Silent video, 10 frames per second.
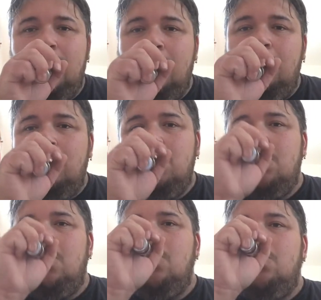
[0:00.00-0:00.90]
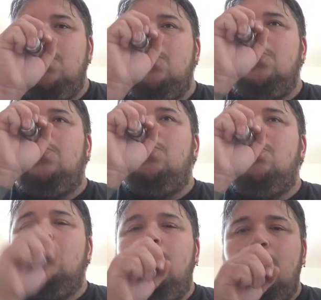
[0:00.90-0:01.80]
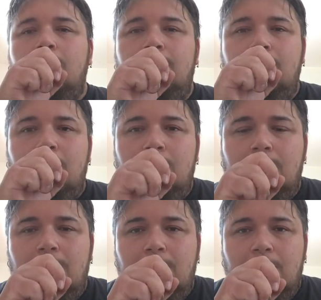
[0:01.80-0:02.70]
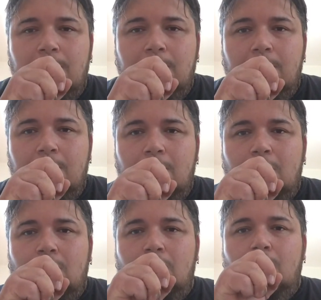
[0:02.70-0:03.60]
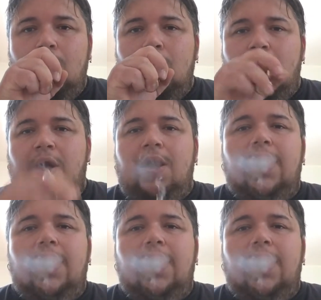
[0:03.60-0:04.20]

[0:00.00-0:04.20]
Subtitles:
Nothing is said.